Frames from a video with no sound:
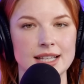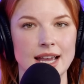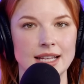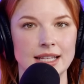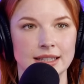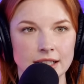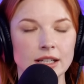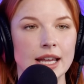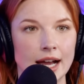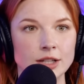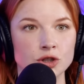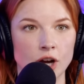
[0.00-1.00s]
And he literally
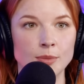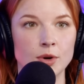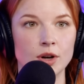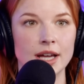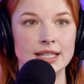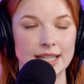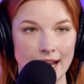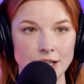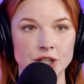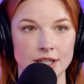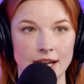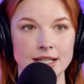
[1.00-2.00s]
got in trouble. And his
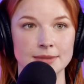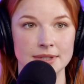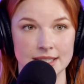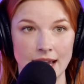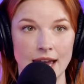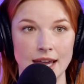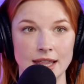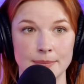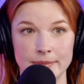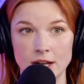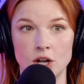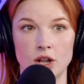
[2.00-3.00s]
agent came to the set in the
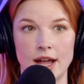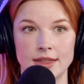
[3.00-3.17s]
middle, I